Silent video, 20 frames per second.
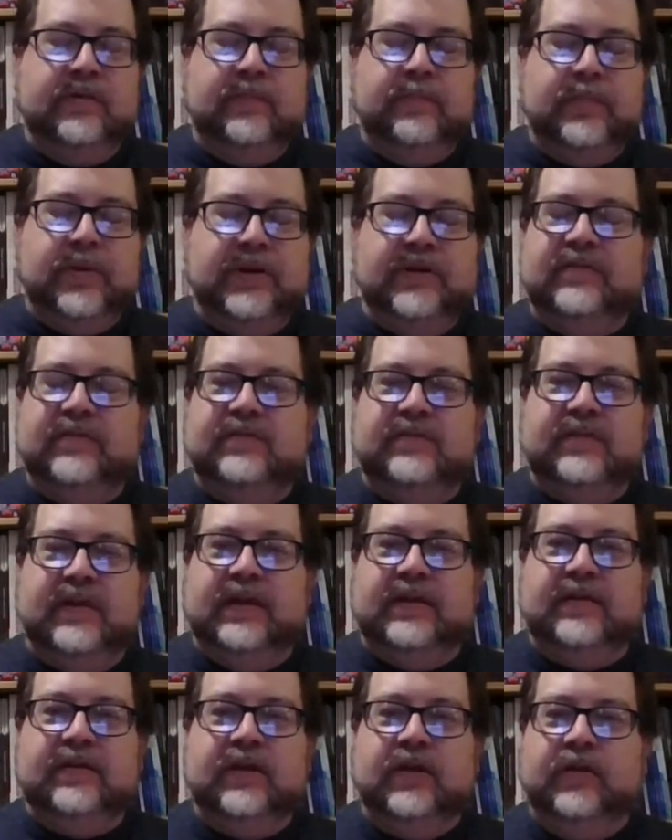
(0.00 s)
places
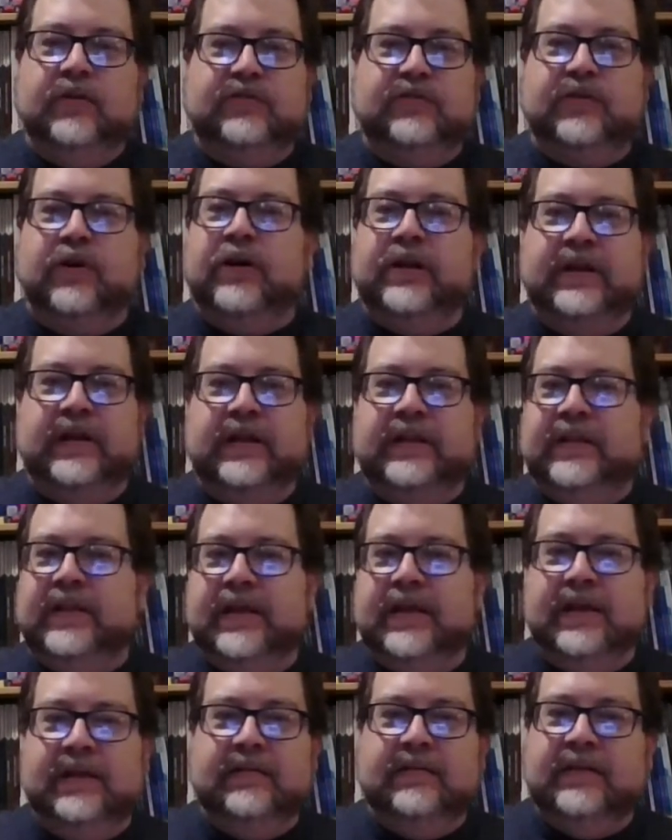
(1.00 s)
that started in
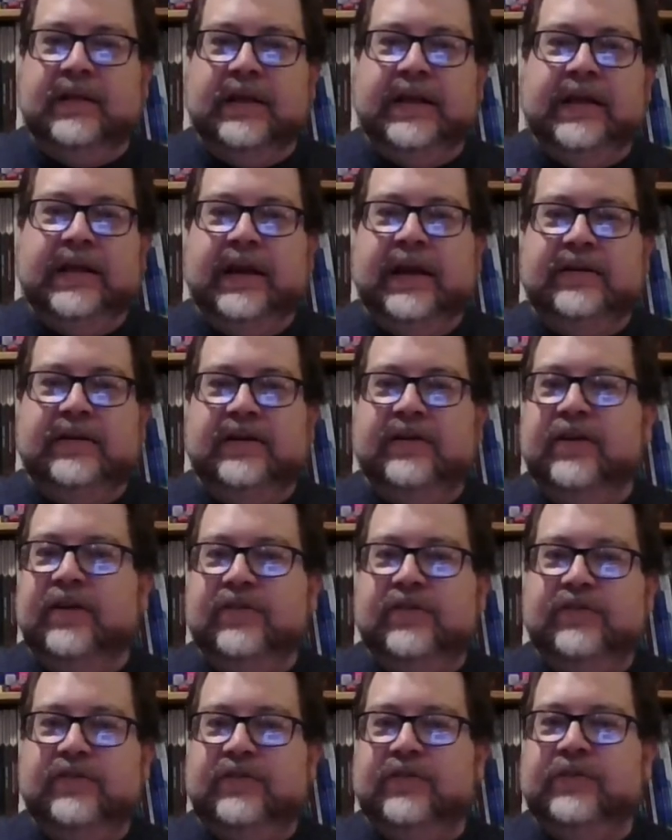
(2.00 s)
the late
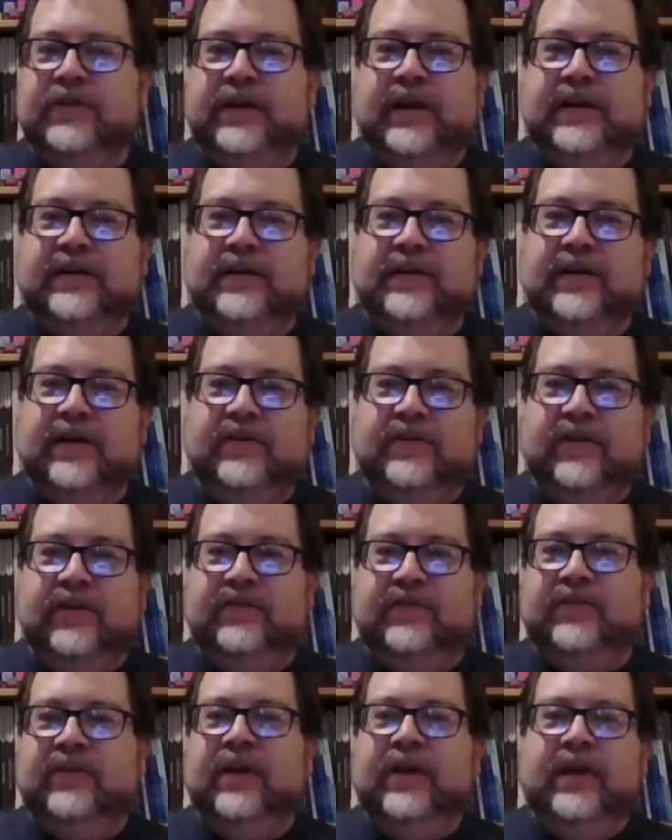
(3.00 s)
1800s, early
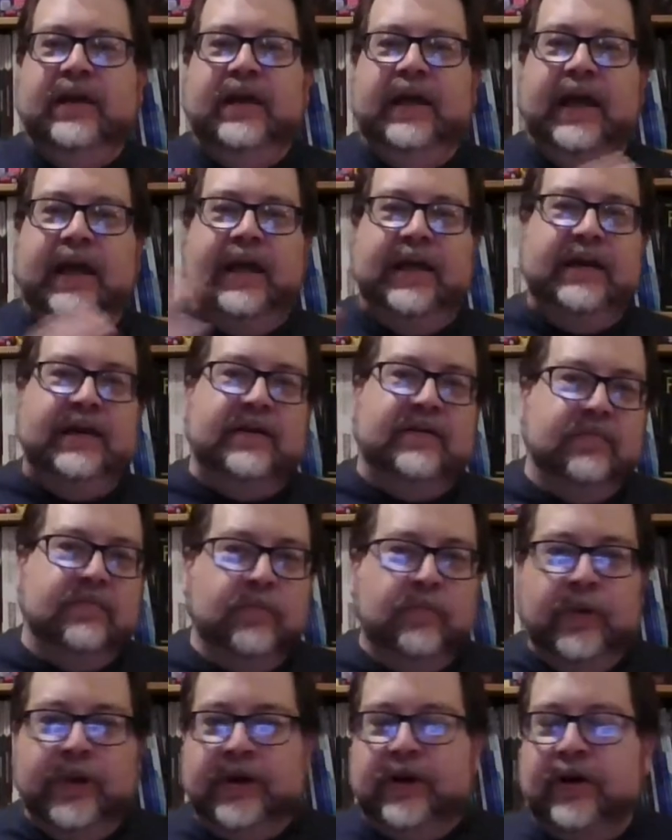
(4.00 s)
1900s,
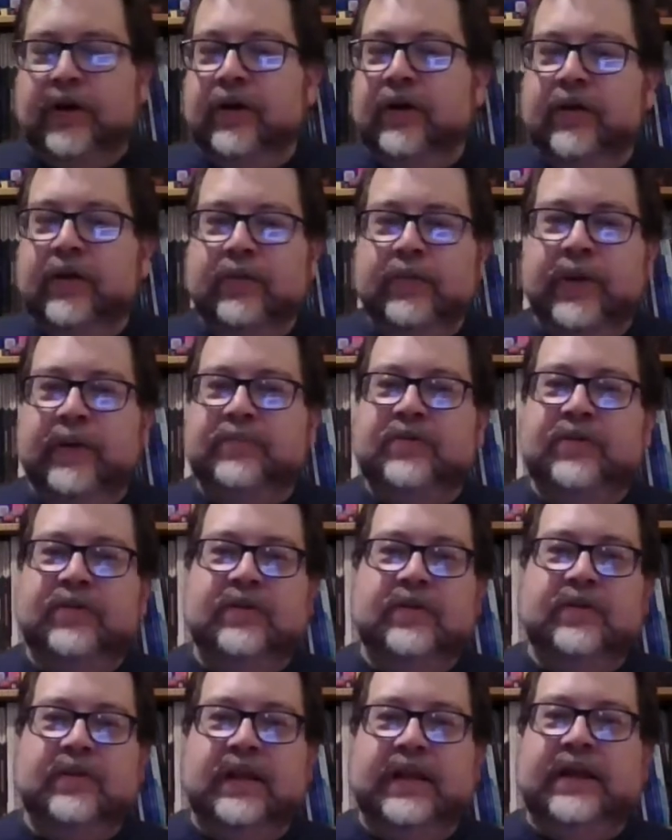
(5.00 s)
and went all the way up to
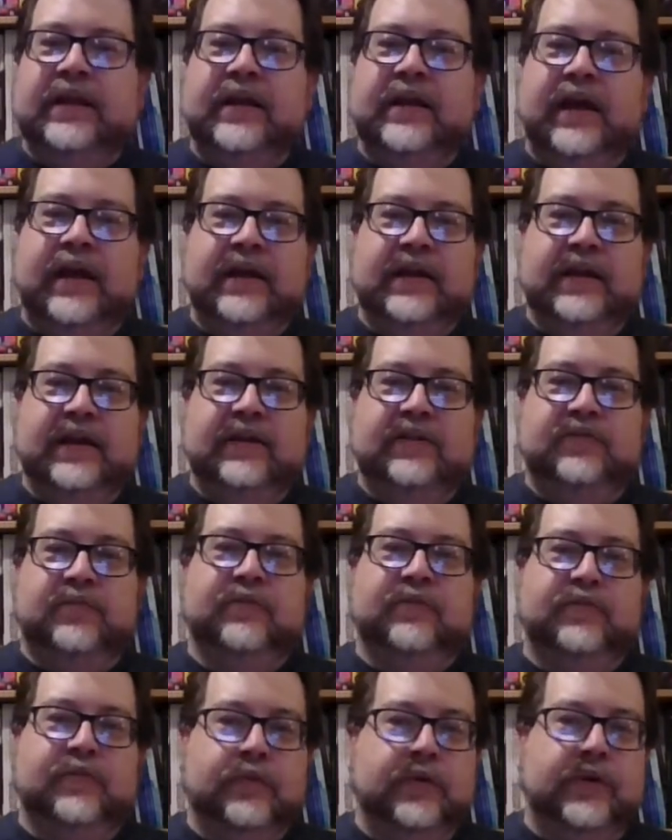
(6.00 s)
the late 90s
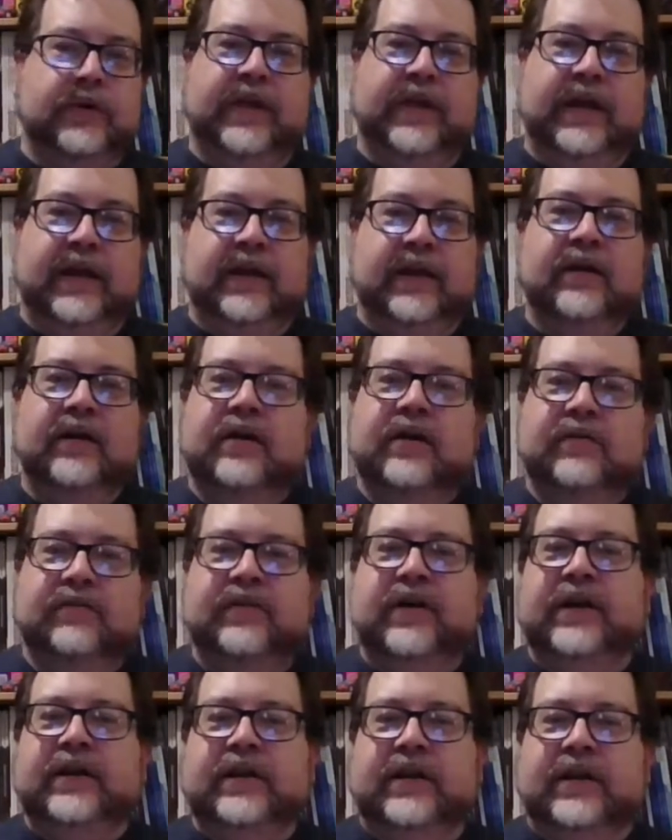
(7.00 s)
before they
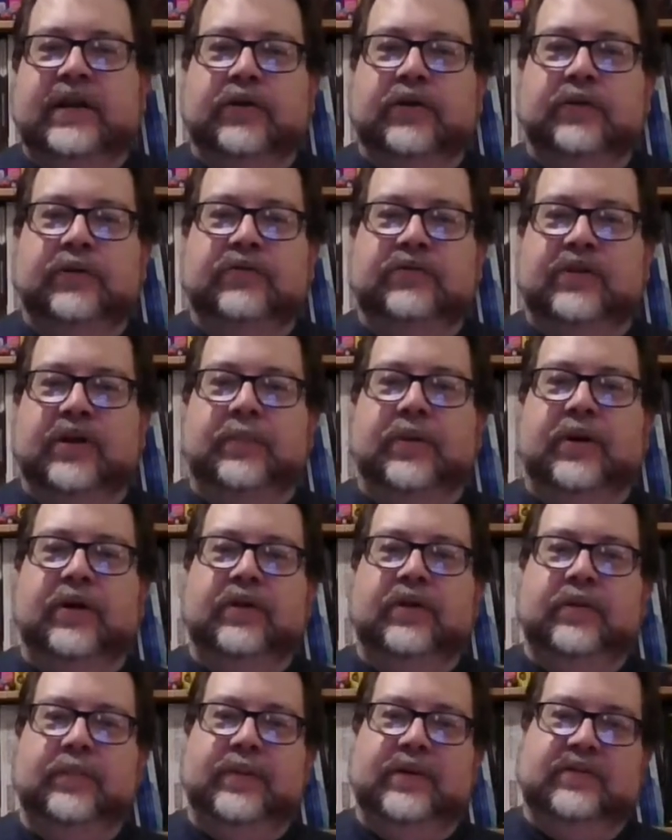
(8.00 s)
finally closed up all
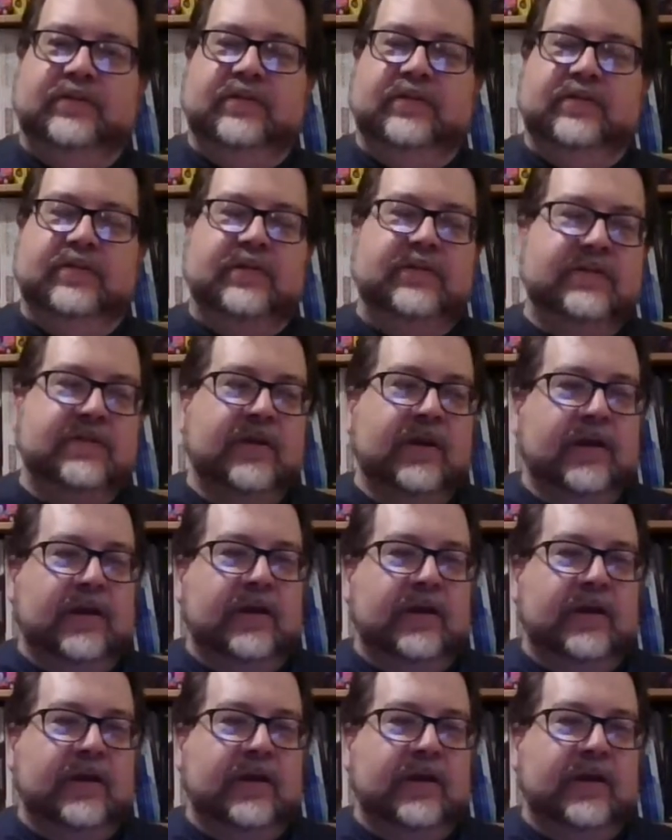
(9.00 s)
their businesses,